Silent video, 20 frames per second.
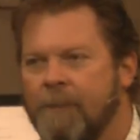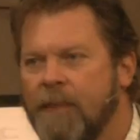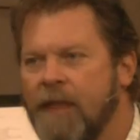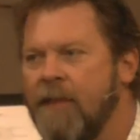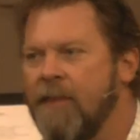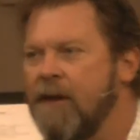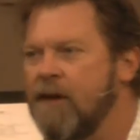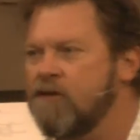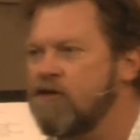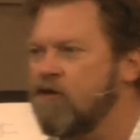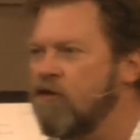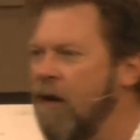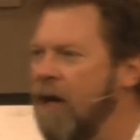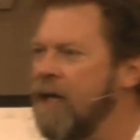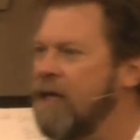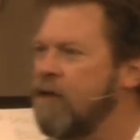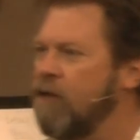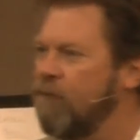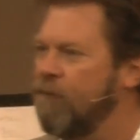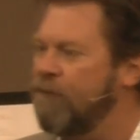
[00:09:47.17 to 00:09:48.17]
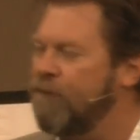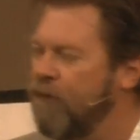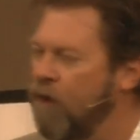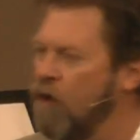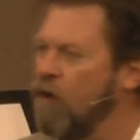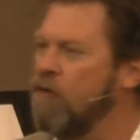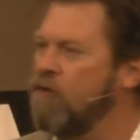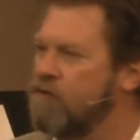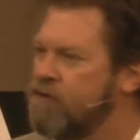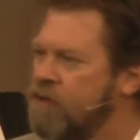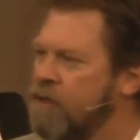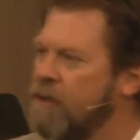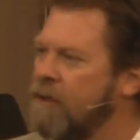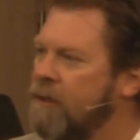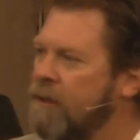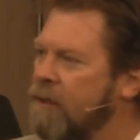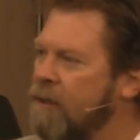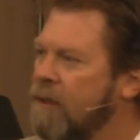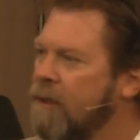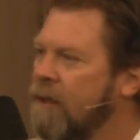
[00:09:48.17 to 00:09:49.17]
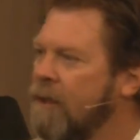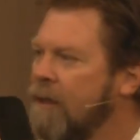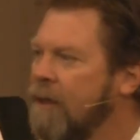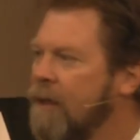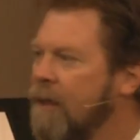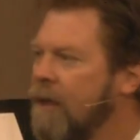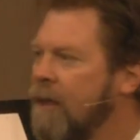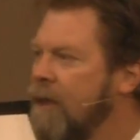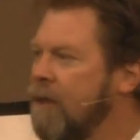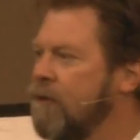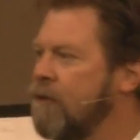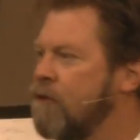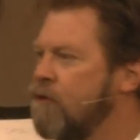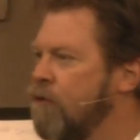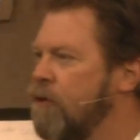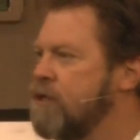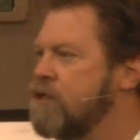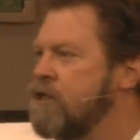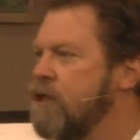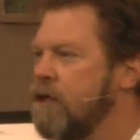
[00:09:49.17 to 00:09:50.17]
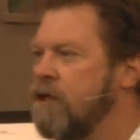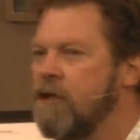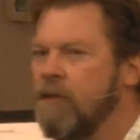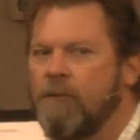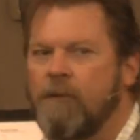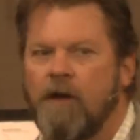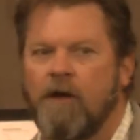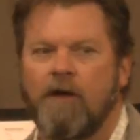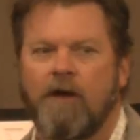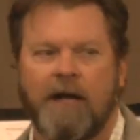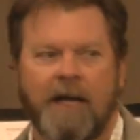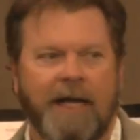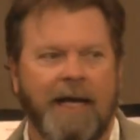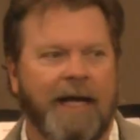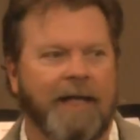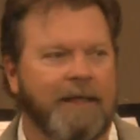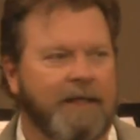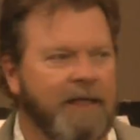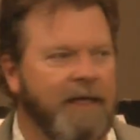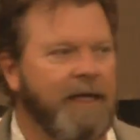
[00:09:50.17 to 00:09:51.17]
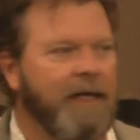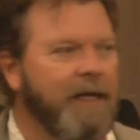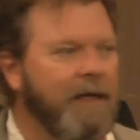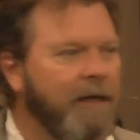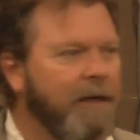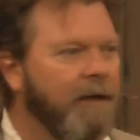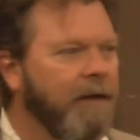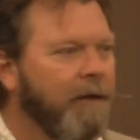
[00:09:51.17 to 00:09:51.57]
And there's great confusion in the Christian community, I think,